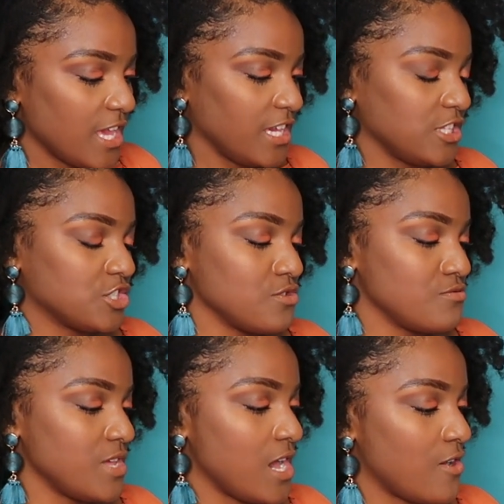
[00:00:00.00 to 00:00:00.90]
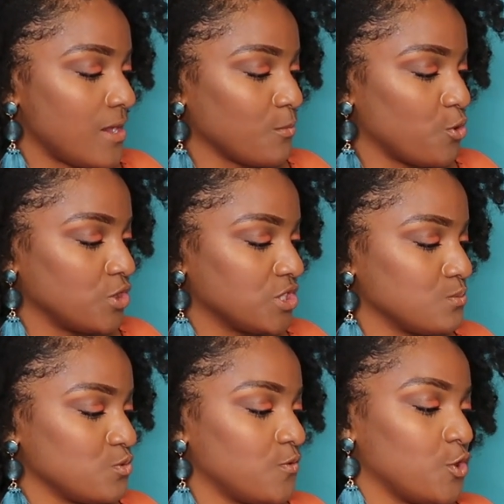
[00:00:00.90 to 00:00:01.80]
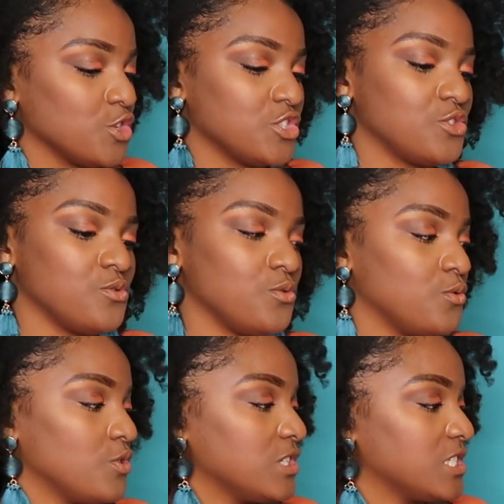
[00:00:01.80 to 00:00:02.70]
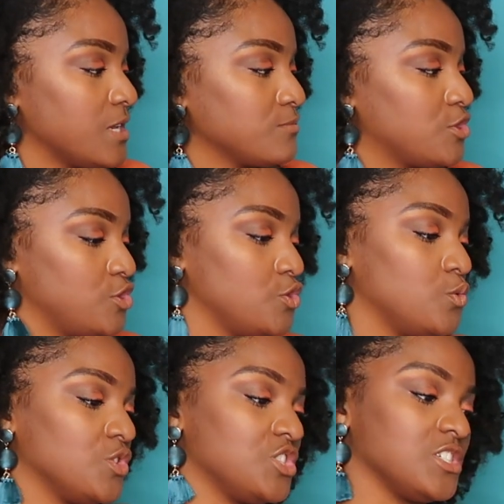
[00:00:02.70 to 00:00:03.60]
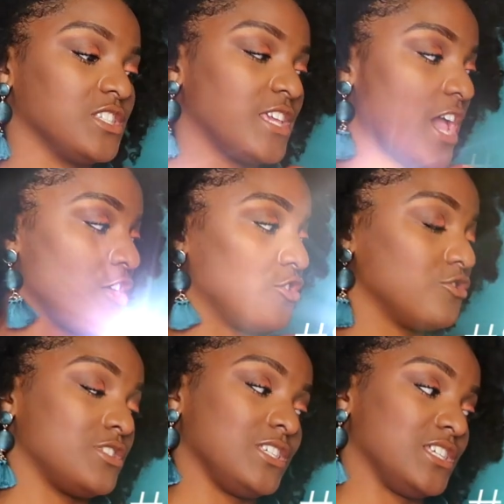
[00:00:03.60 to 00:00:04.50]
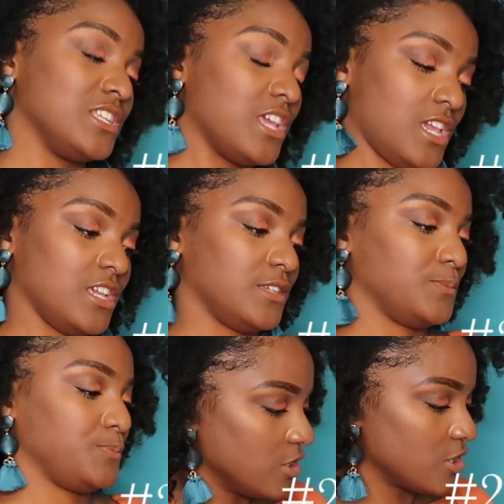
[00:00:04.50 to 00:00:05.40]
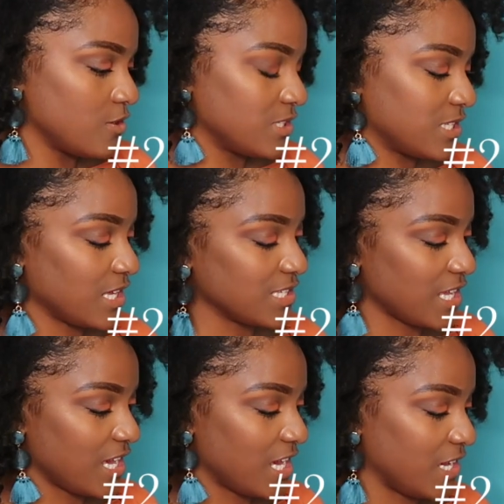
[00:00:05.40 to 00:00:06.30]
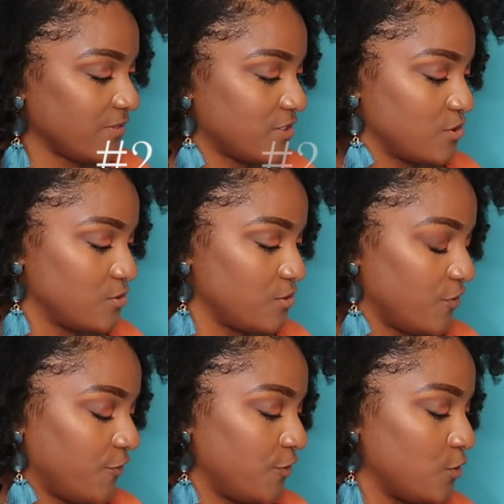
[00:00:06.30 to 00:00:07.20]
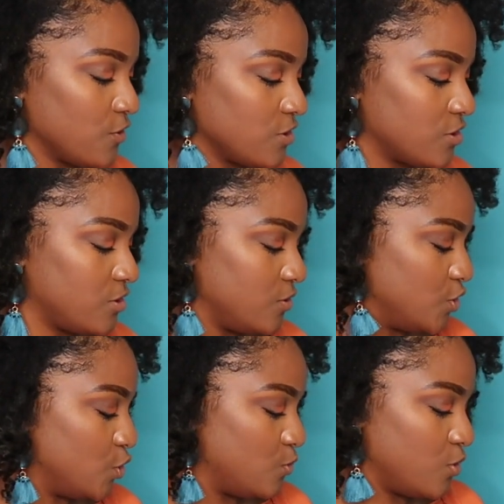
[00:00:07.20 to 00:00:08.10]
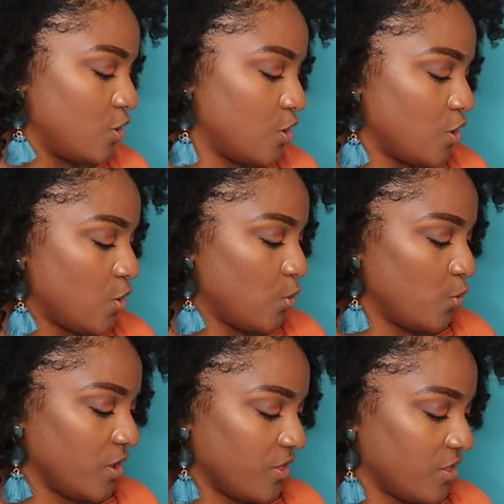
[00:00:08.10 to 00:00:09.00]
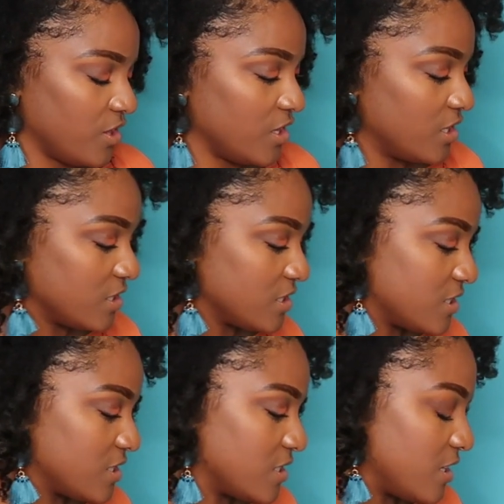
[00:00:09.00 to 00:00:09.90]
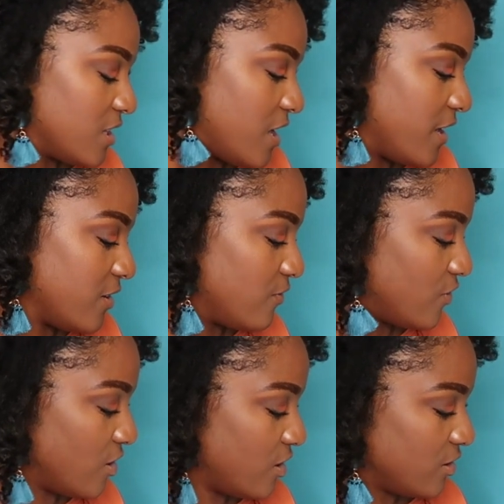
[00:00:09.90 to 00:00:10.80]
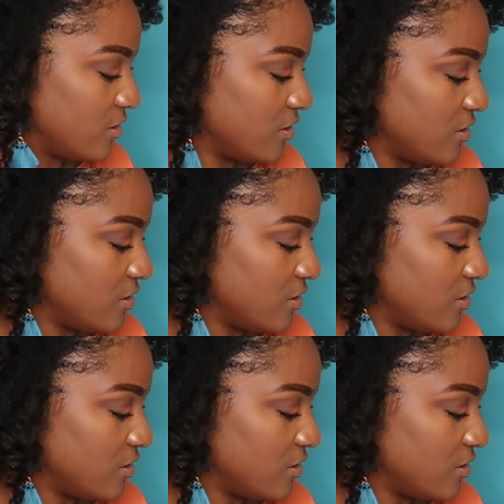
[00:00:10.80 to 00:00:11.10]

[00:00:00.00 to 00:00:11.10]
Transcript: And so now I'm going to move on to step 2, which is gather DNA. So it says I have to fill the tube with saliva.